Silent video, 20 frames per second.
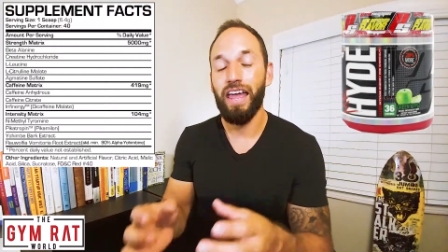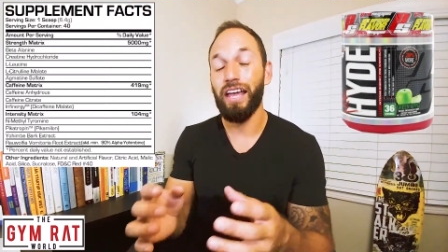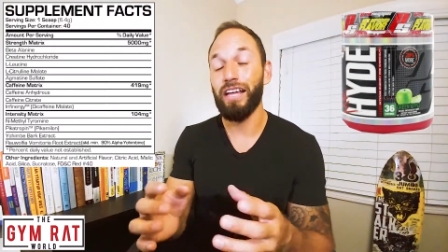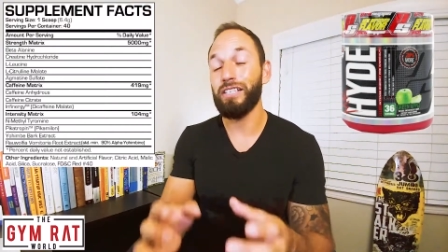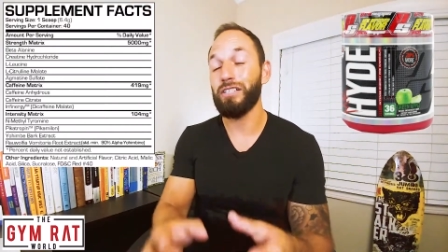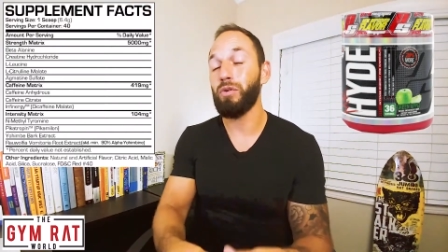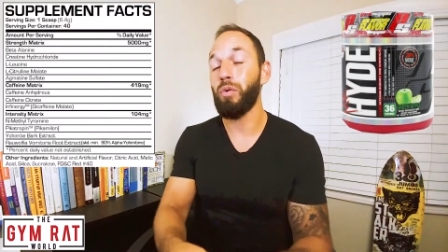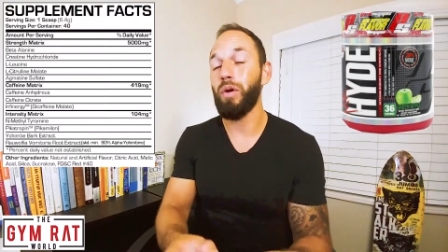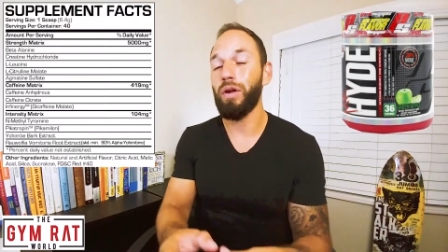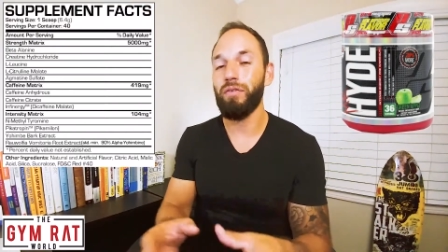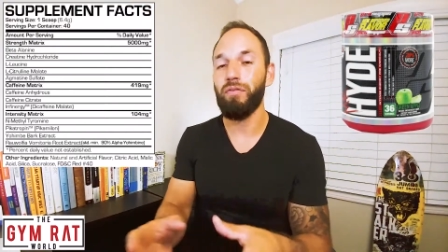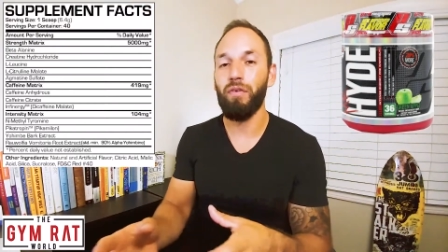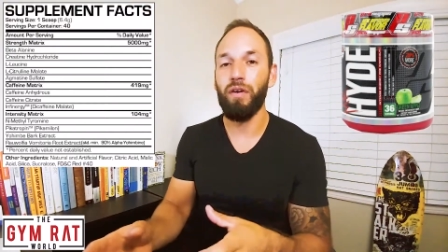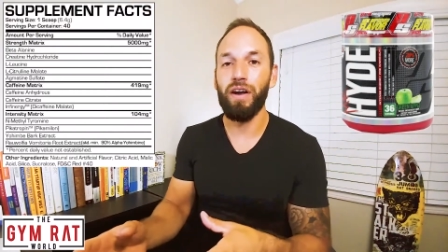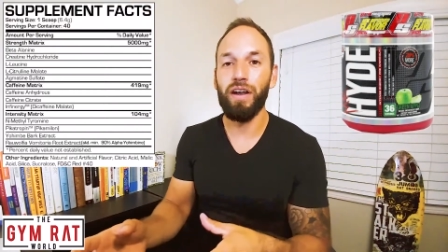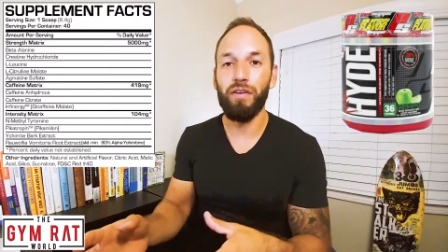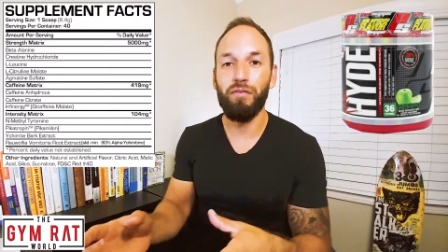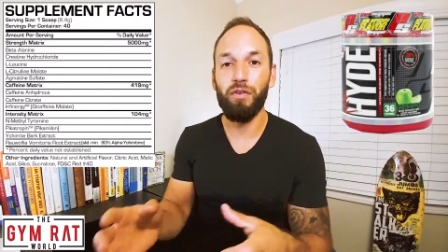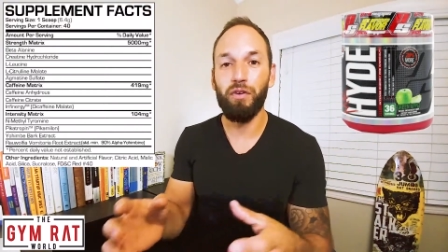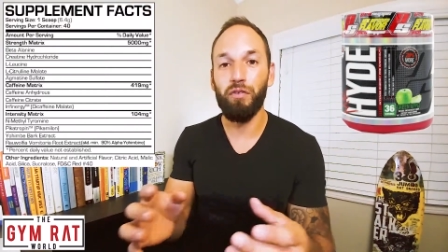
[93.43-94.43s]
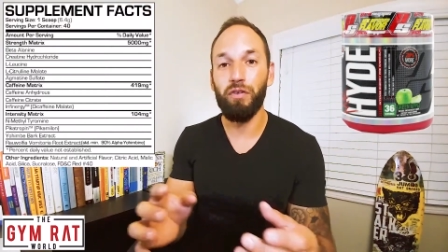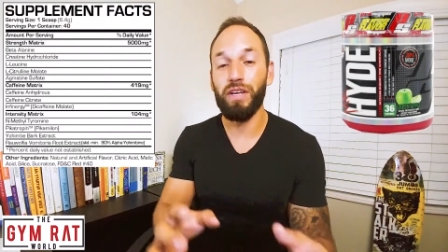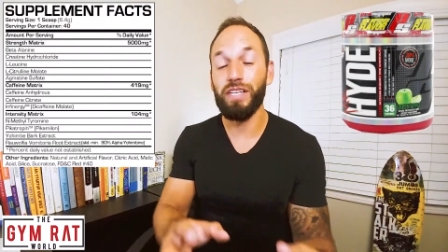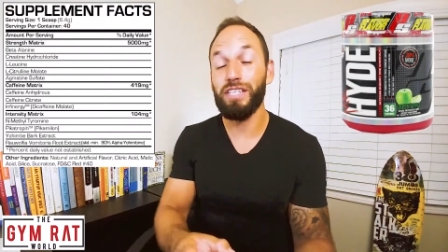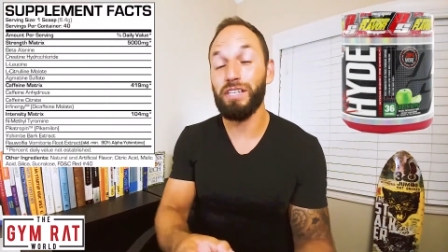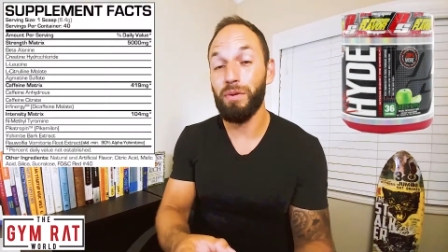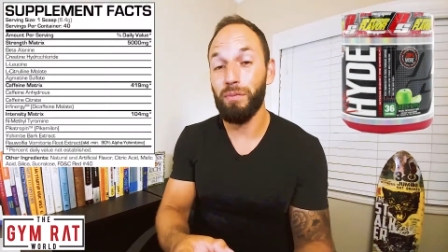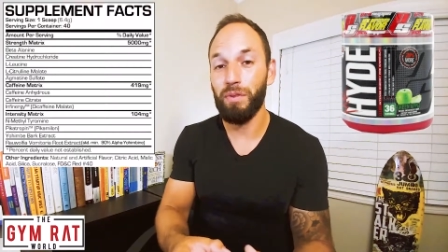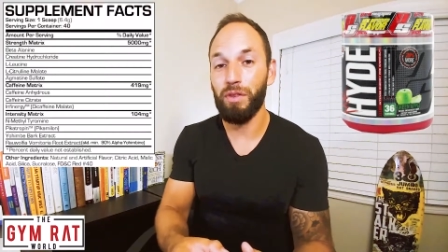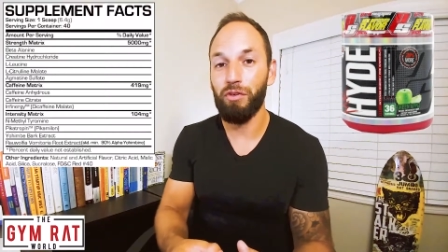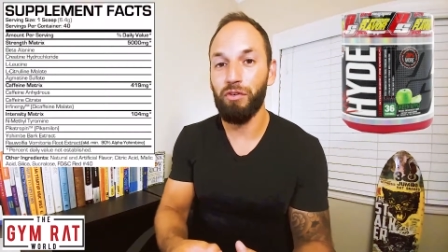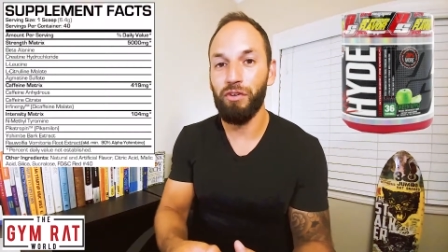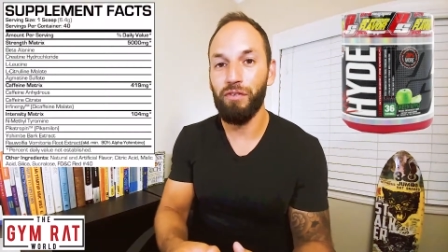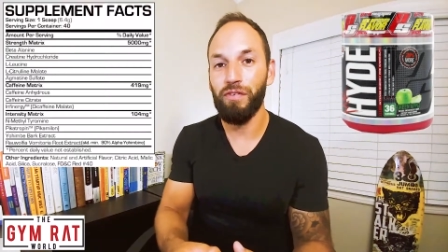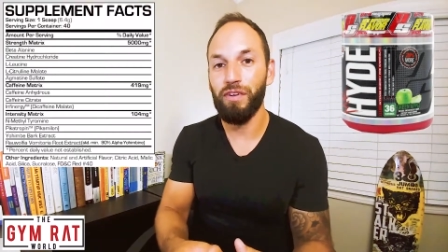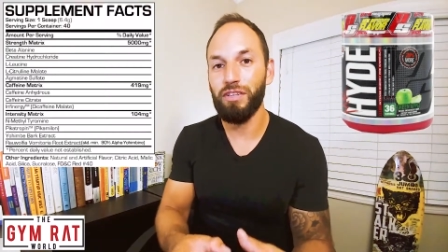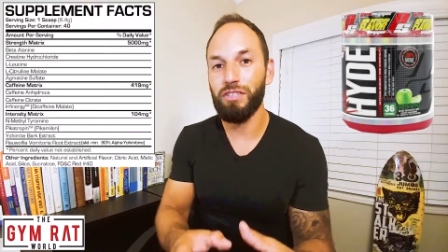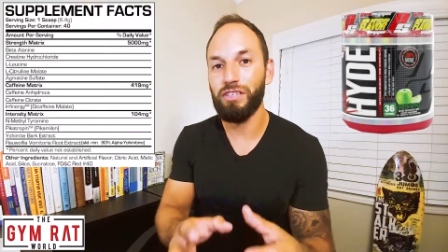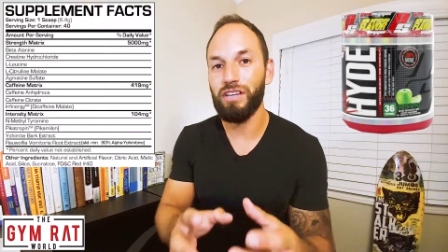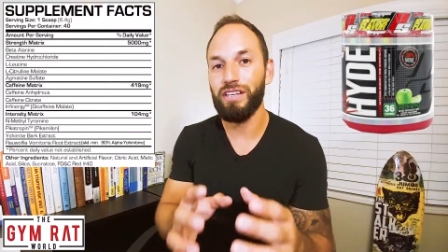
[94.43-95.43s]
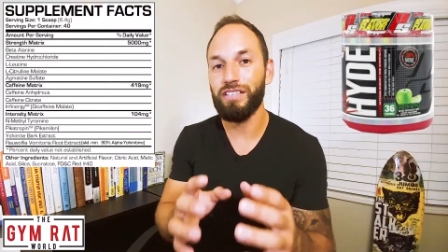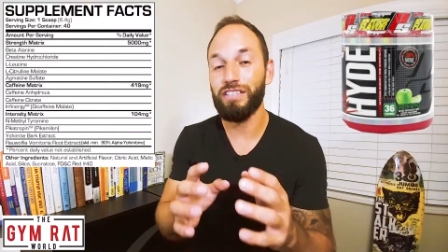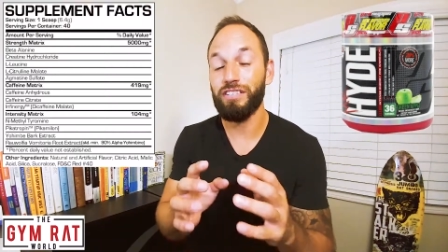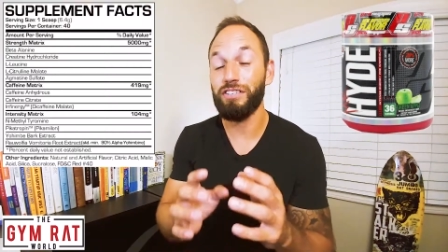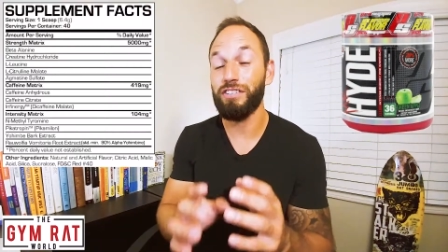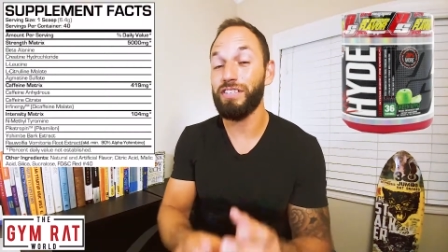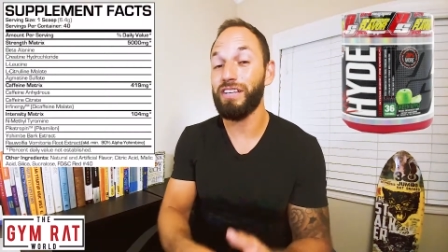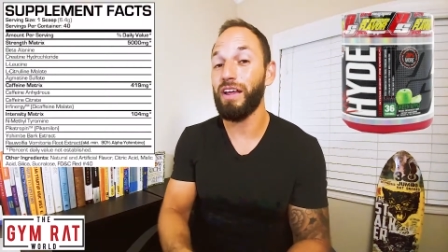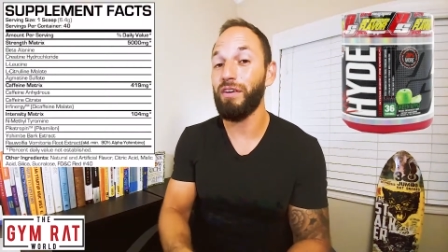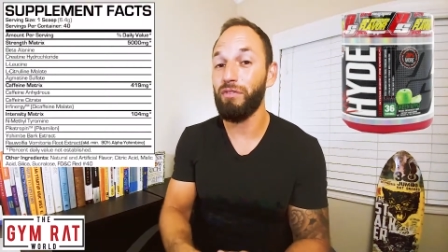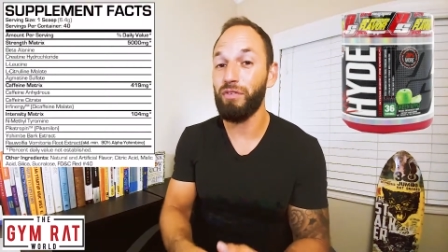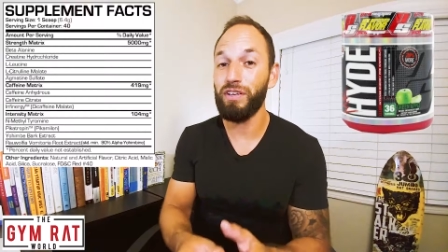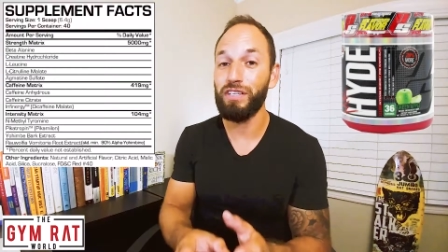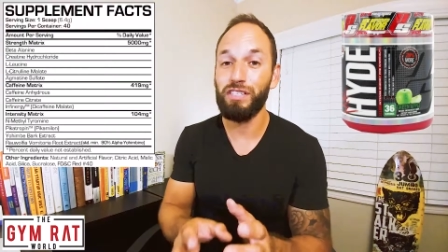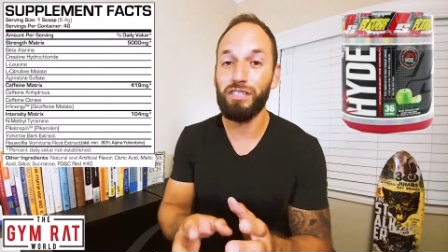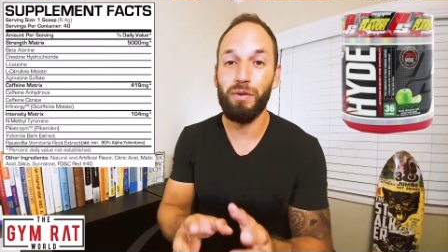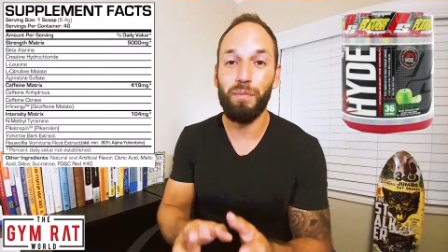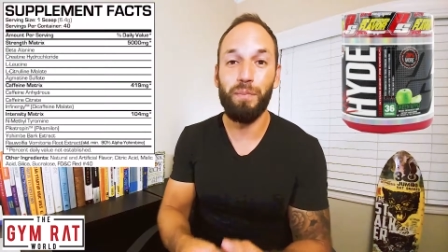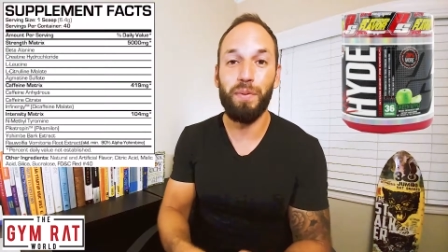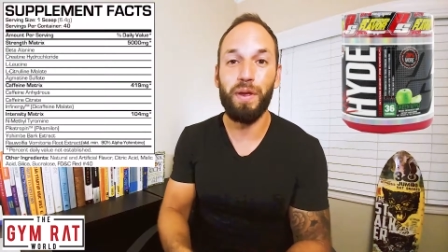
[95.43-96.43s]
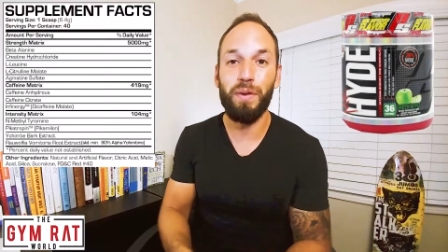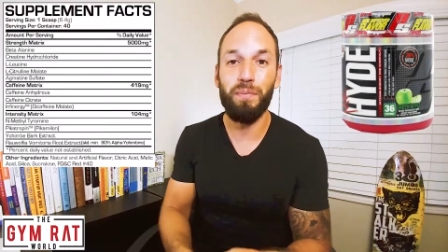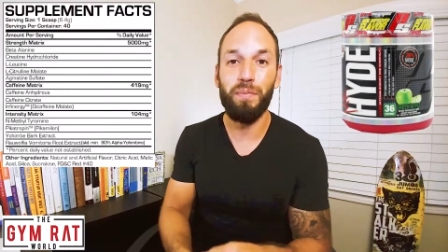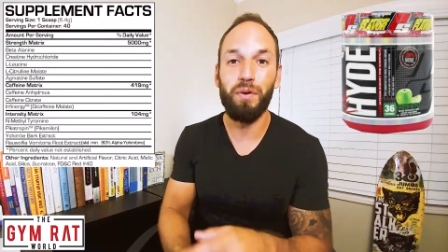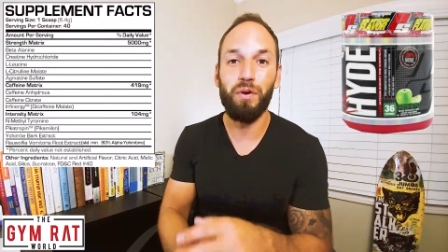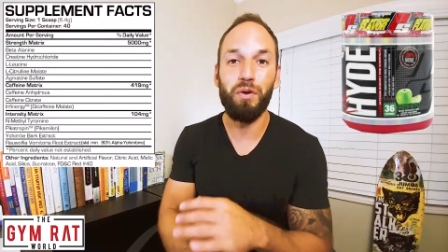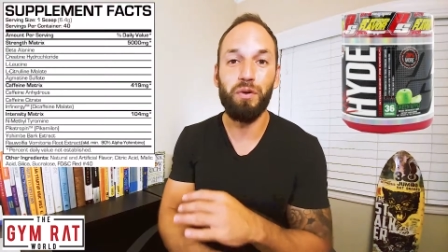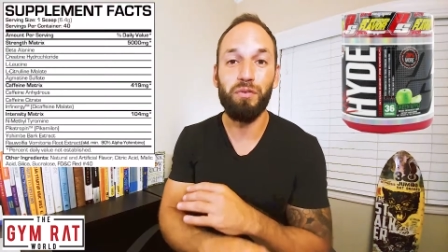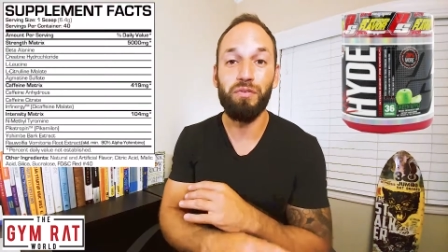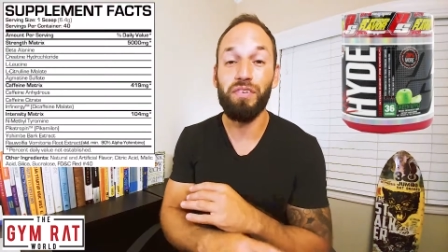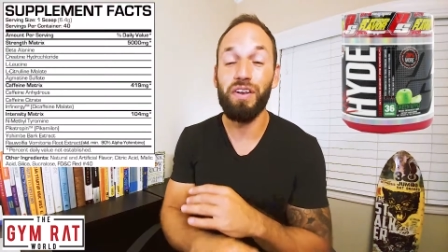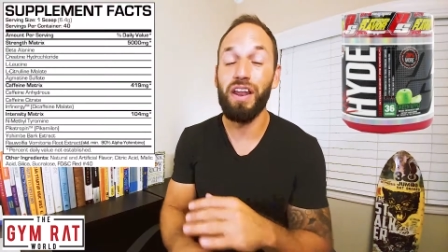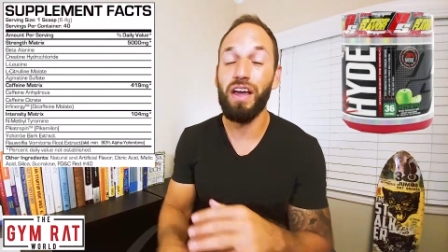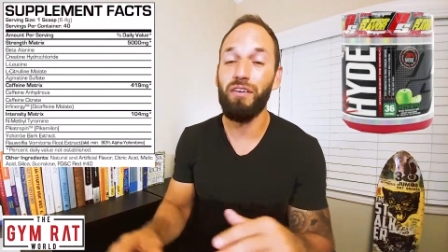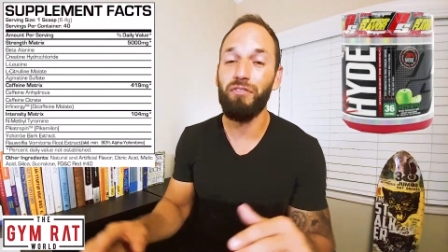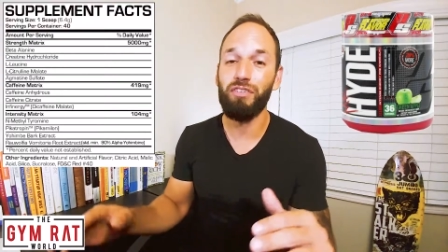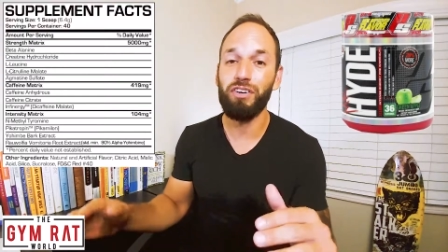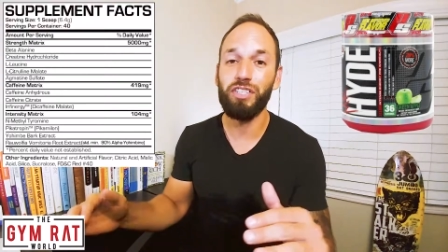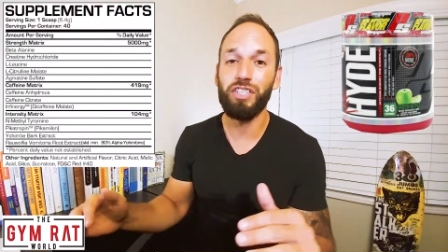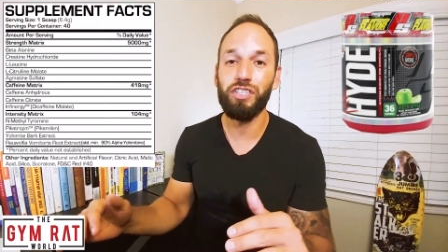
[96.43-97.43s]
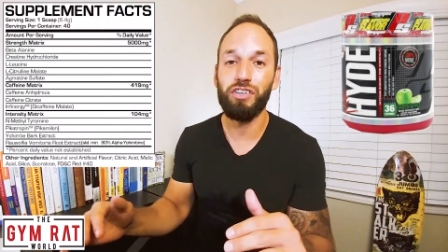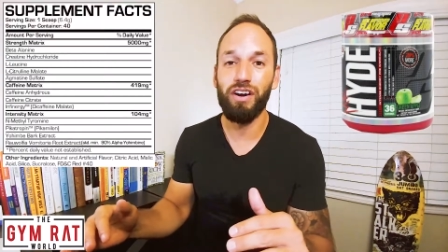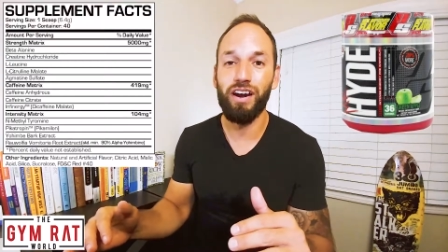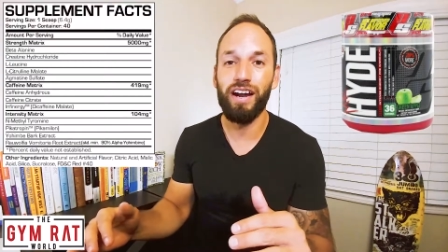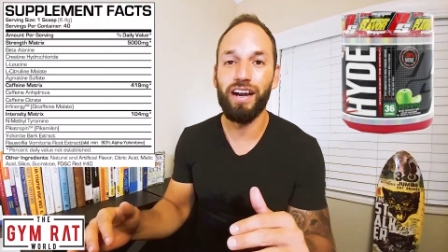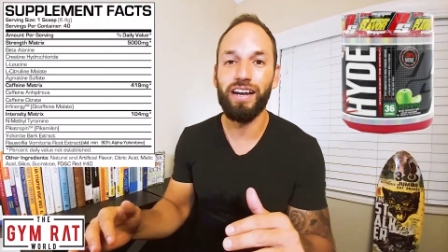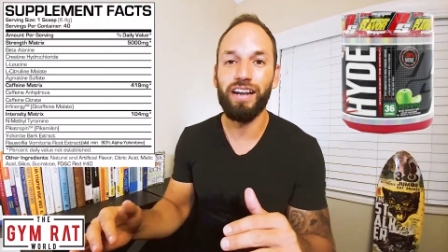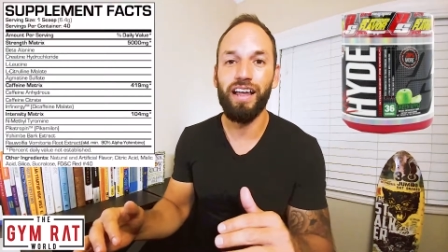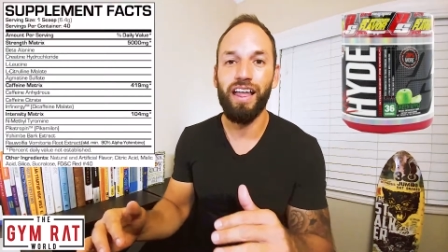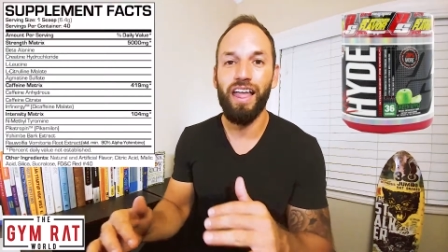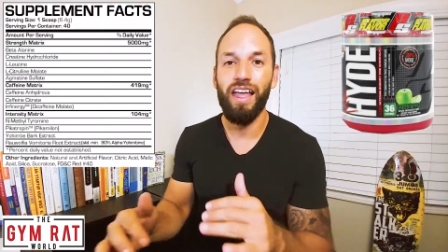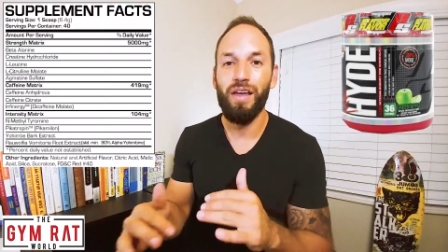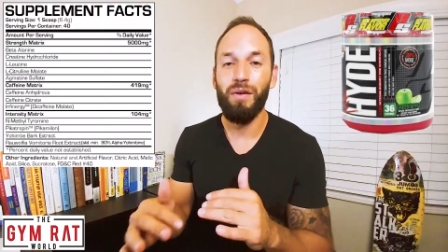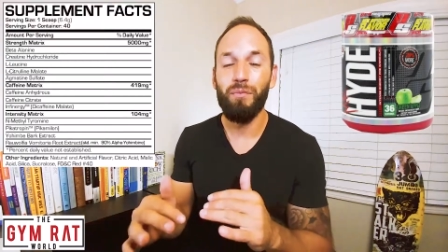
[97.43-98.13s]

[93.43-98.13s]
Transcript: And it's quite funny if you read some of the reviews, because there's definitely some people who've never tried